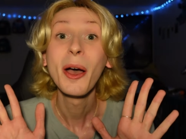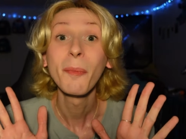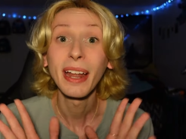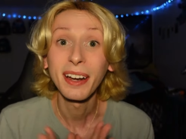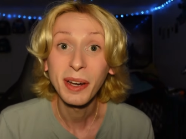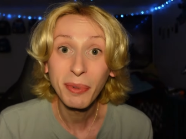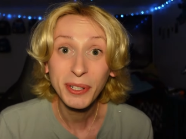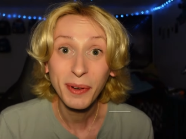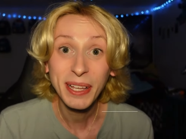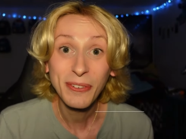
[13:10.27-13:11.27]
But at number
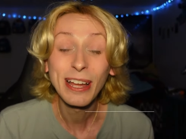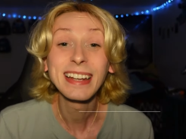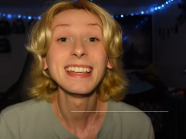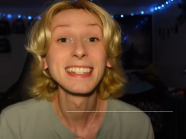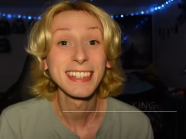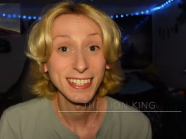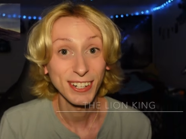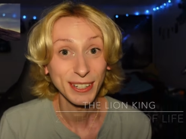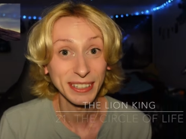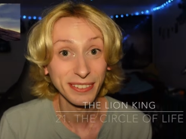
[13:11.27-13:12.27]
21 is The
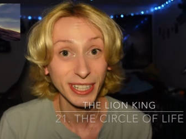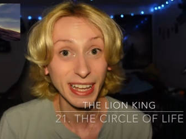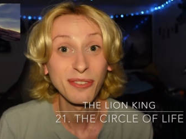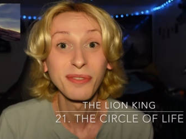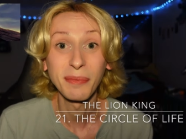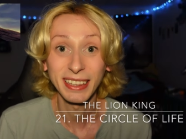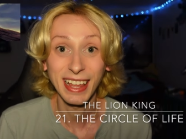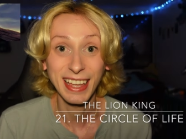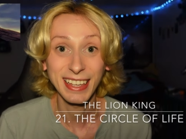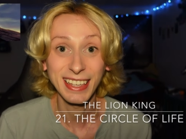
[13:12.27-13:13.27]
Circle of Life from The
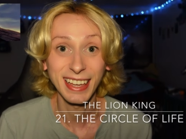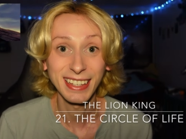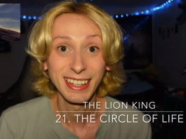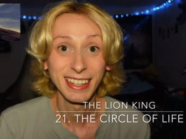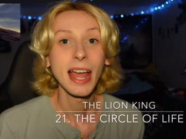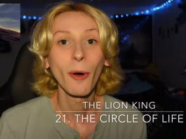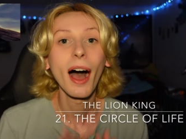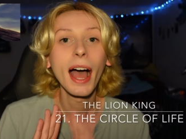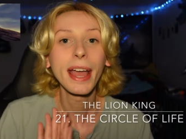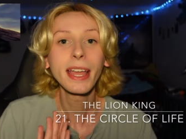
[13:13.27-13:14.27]
Lion King. Now
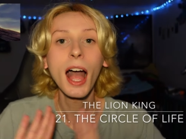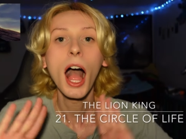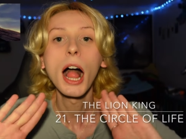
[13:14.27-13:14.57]
I